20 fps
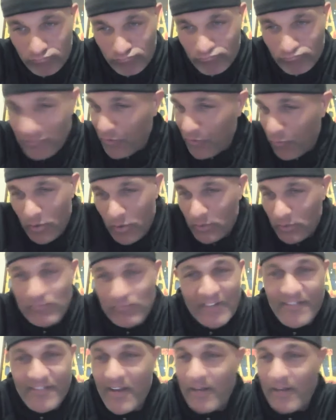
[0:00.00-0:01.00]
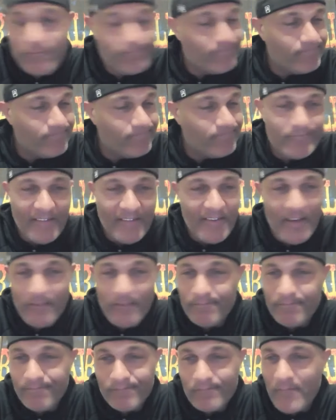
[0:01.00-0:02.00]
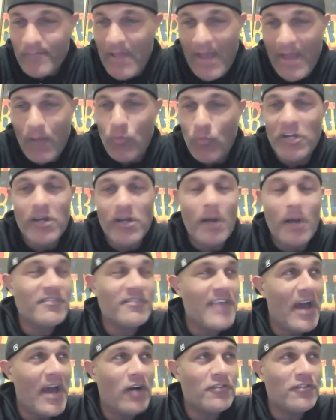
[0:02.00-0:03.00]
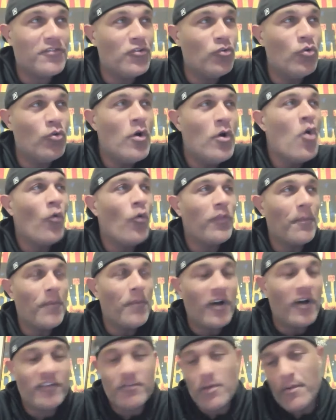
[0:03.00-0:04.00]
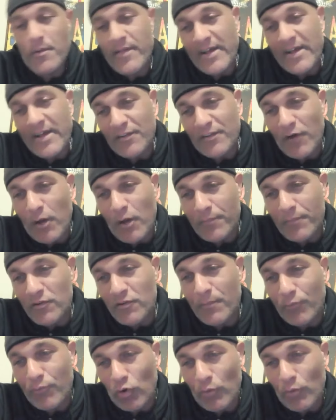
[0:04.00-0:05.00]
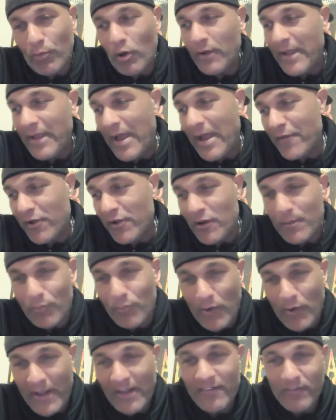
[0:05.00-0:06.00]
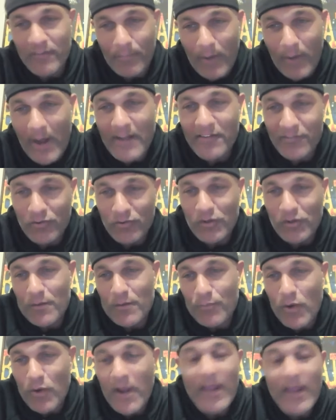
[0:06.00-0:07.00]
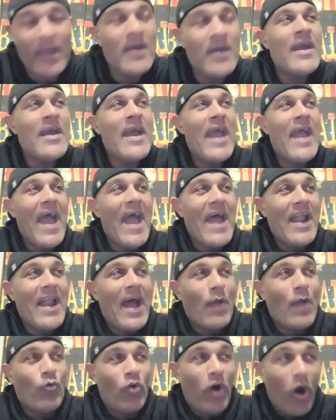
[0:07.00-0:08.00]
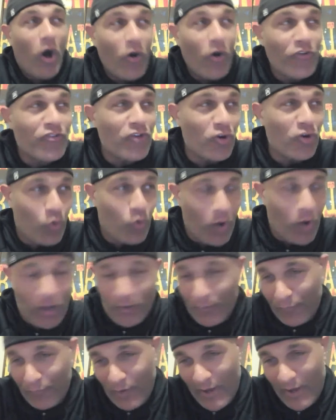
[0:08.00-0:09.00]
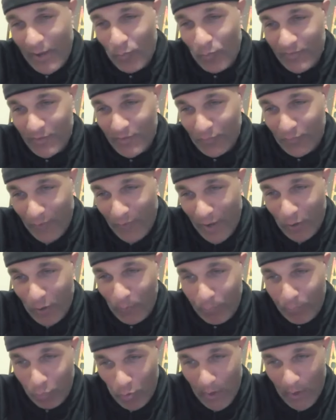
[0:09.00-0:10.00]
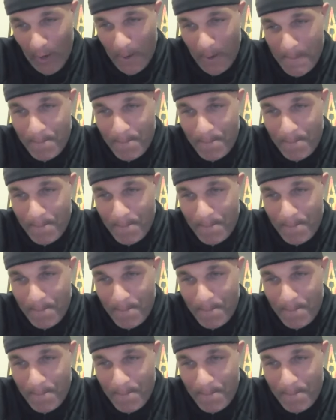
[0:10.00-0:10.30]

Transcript: That's what we're doing. That's it. That's it. And when it comes down to the muscle memory that develops in the pro ball, yeah, they're going to break because the body's still going to break. And I will also qualify it with this final point.